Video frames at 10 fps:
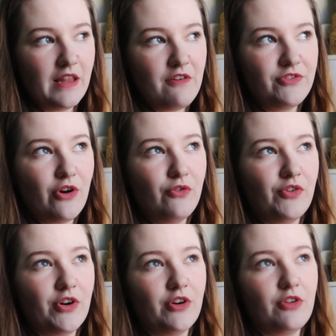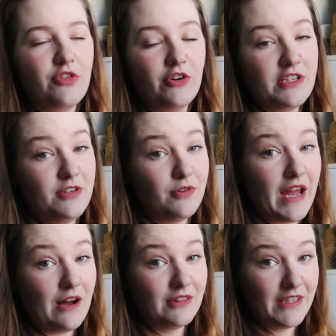leftover 32
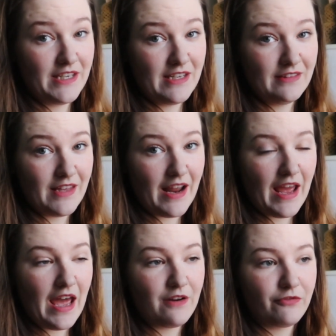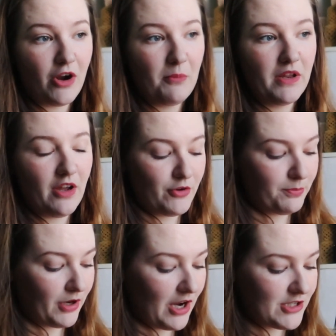count linen that I had from
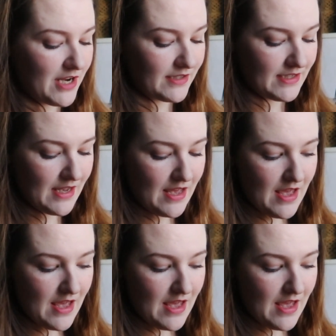another project,